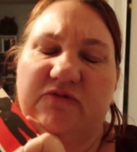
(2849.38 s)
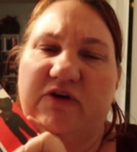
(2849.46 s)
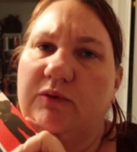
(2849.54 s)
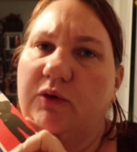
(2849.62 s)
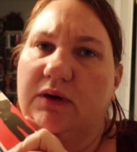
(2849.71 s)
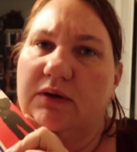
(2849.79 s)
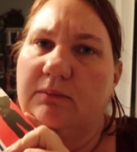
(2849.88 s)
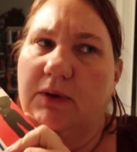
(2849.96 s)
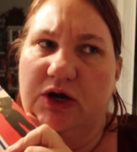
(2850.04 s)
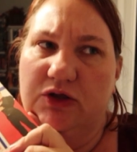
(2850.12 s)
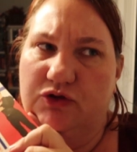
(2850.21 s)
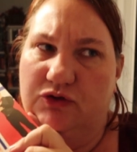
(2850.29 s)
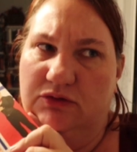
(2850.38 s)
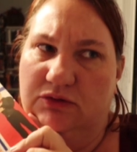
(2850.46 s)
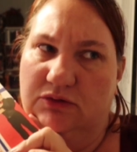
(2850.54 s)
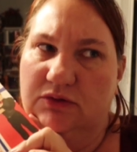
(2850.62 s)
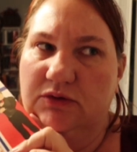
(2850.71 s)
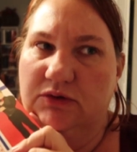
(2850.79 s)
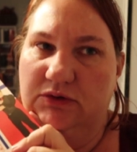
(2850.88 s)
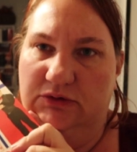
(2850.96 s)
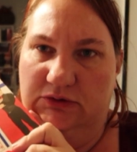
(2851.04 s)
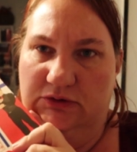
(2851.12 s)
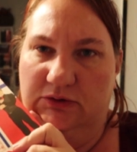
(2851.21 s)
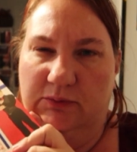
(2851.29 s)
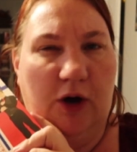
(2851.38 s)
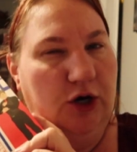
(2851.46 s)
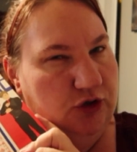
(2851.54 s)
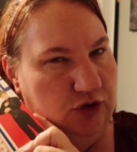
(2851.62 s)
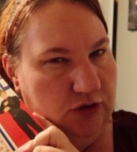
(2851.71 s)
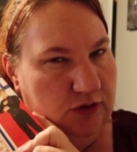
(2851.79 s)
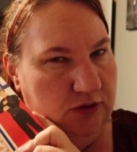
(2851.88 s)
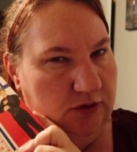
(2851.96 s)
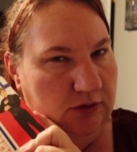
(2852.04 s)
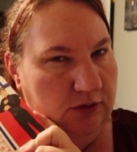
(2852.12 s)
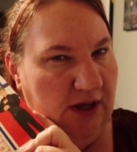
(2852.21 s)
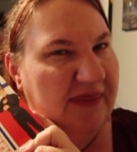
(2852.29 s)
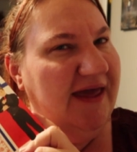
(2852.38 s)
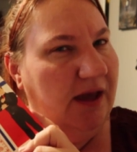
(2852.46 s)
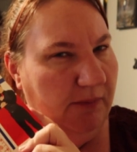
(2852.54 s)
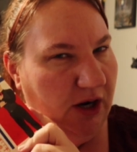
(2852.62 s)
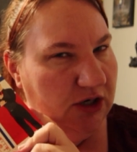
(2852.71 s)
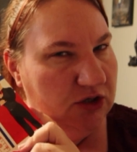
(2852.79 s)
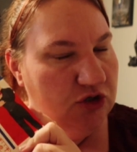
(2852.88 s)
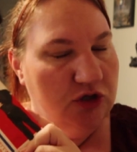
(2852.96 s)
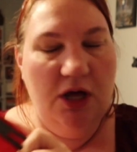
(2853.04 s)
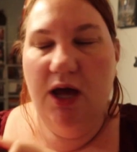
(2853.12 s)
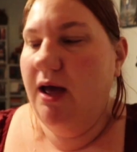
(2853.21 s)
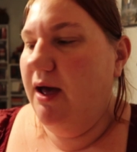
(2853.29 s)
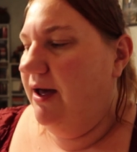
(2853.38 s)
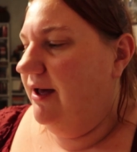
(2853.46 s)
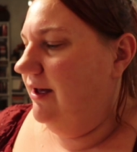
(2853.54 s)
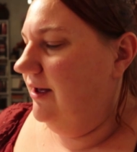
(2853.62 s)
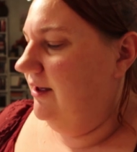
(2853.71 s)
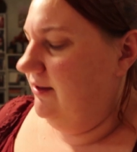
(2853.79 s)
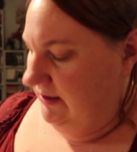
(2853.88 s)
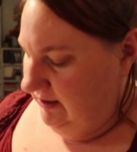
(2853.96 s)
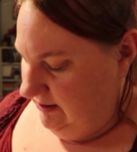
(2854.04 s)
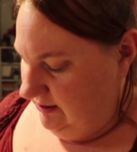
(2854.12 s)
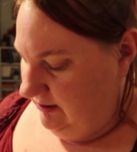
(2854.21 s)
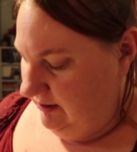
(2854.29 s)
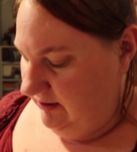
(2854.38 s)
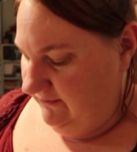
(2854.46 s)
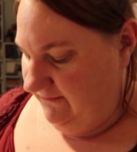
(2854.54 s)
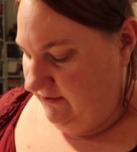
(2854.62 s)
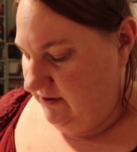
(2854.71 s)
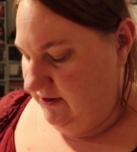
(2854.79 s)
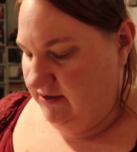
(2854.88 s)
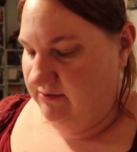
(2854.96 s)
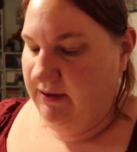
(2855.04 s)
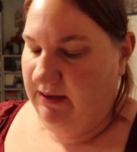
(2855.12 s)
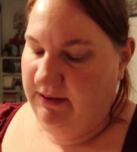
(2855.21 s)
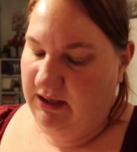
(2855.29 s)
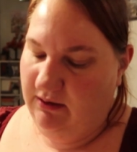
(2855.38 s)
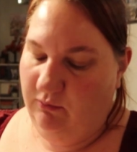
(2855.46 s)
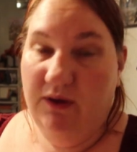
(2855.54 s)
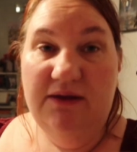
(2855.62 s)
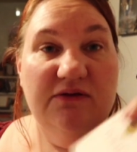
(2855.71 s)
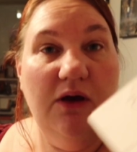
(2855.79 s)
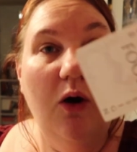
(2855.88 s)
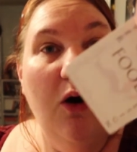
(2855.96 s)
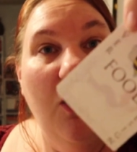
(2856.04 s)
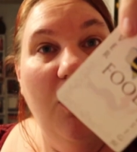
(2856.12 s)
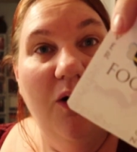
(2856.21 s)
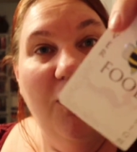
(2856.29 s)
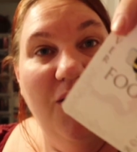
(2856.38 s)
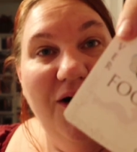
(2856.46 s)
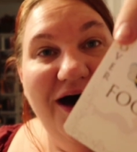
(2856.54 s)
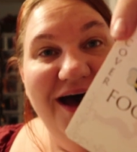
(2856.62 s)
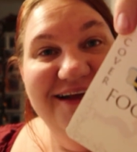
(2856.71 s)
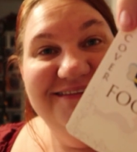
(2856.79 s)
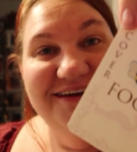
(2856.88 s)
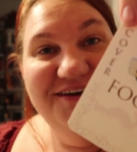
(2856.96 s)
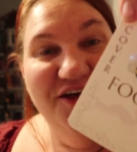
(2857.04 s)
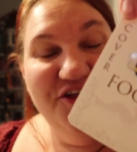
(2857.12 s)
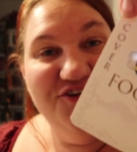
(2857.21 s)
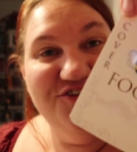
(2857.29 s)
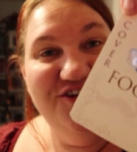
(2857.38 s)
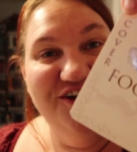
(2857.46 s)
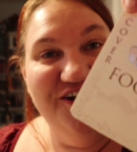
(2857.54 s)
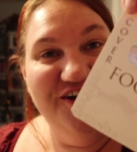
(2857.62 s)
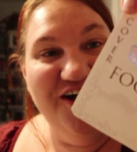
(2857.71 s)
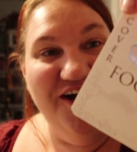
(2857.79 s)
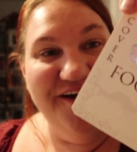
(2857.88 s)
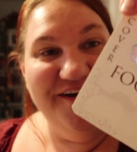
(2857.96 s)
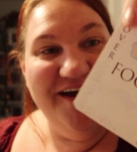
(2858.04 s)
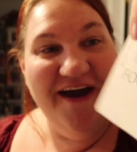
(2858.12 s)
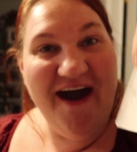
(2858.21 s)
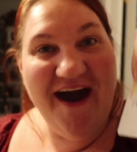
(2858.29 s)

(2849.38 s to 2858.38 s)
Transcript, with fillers: February, March? March, I think March. Uh, the card for this baby was, oh, it's another sticker card.